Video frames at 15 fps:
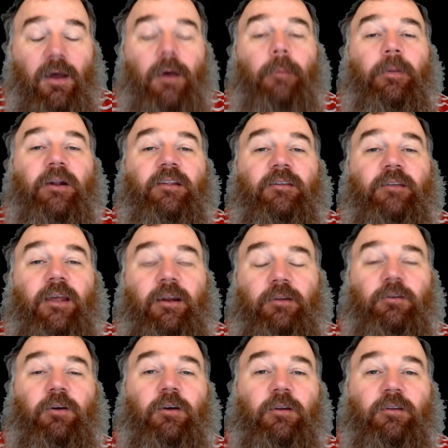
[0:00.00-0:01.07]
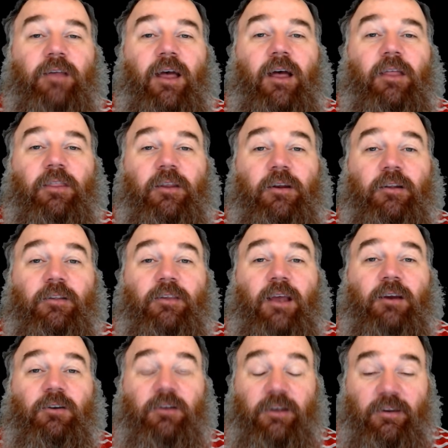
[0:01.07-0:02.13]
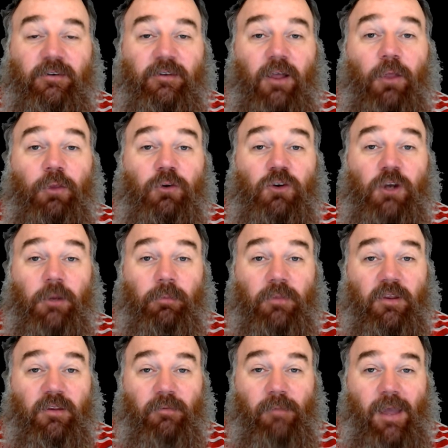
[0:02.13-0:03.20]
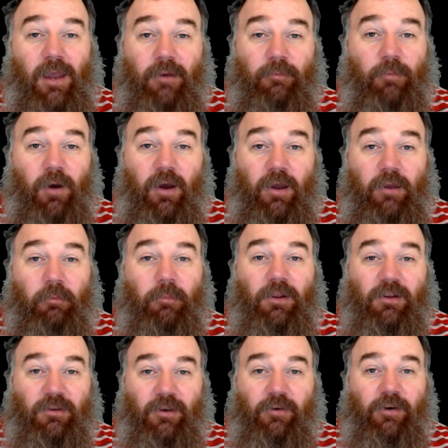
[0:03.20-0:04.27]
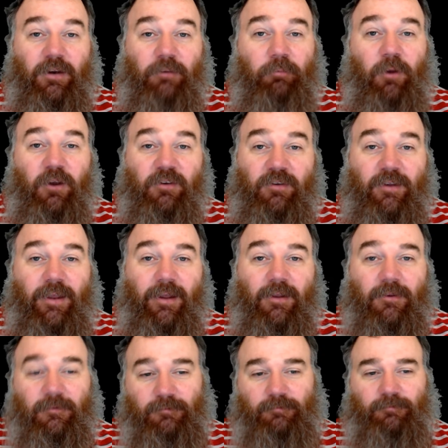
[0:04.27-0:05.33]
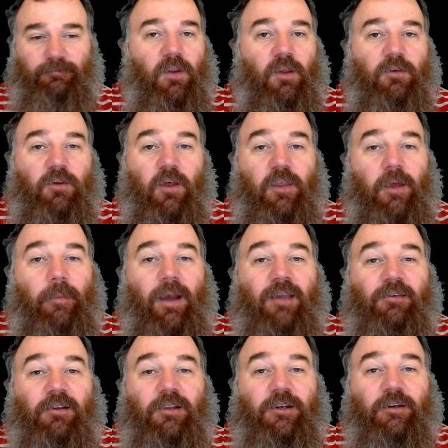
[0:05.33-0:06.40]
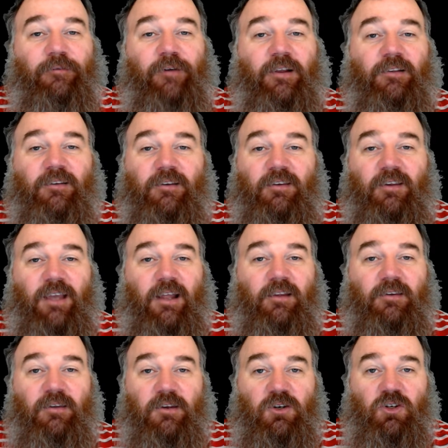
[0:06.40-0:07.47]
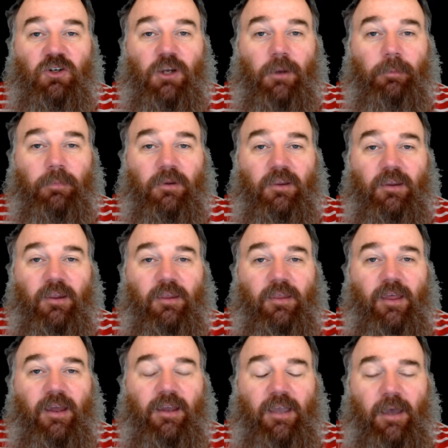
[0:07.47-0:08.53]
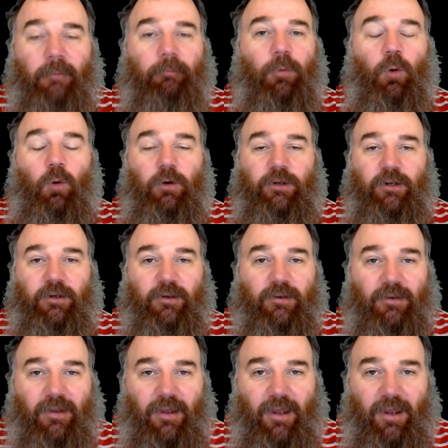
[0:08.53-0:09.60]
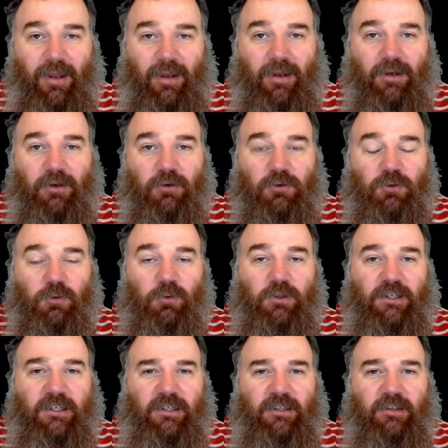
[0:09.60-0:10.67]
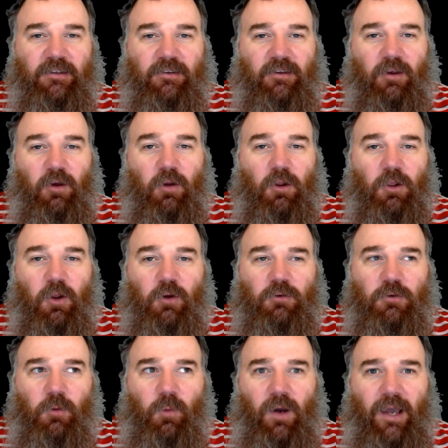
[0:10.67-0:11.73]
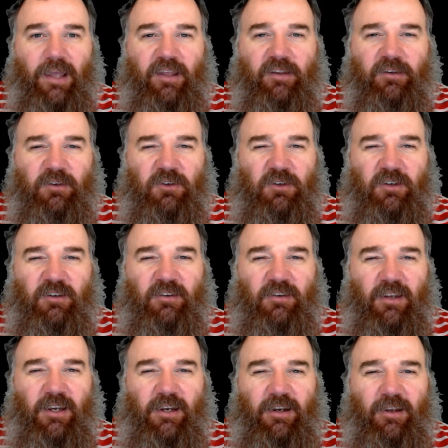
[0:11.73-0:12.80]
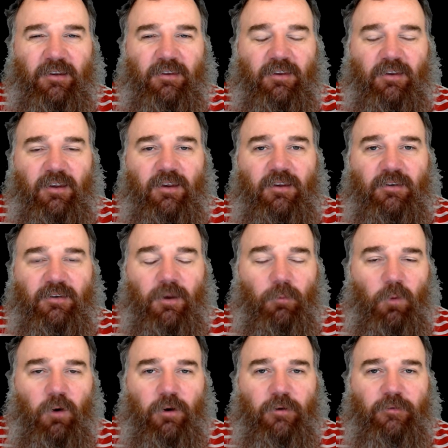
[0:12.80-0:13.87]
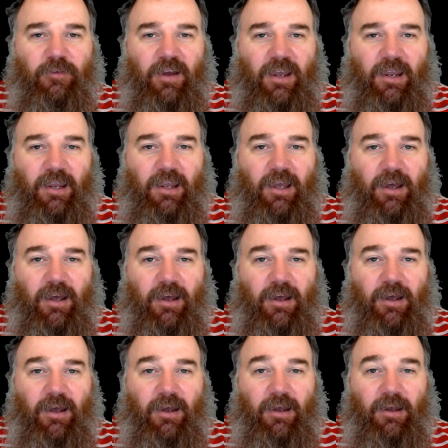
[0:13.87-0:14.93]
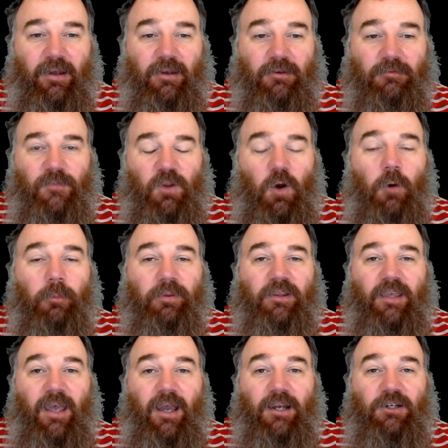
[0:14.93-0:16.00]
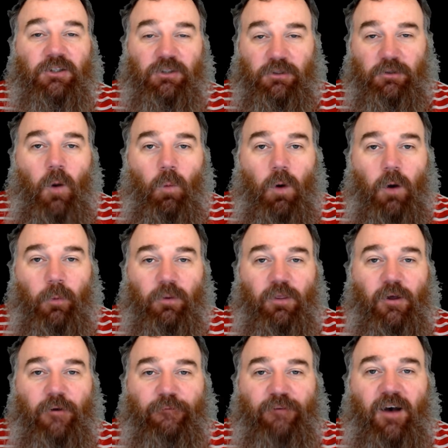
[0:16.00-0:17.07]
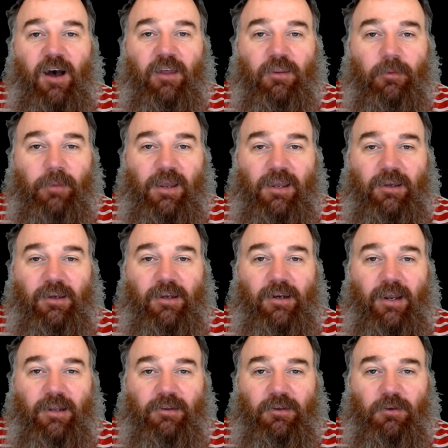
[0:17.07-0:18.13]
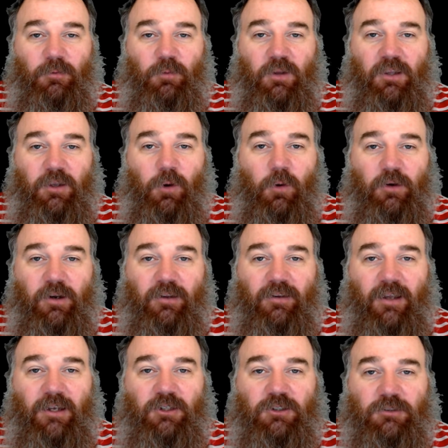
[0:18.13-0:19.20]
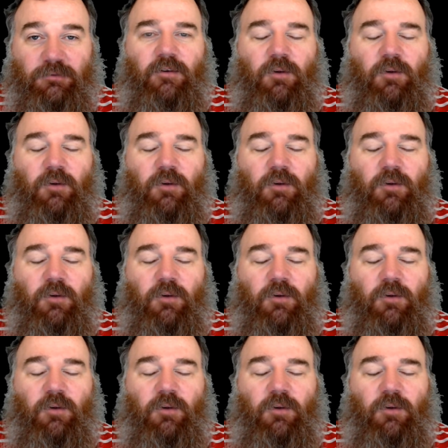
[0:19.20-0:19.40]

But instead it turns out that it's actually a stealth ship that's manned by military personnel. So they're basically defenseless against this ship, and then they get boarded, and Julie's locked away as she's seen as somewhat of a complication, what with her father being connected with the organization.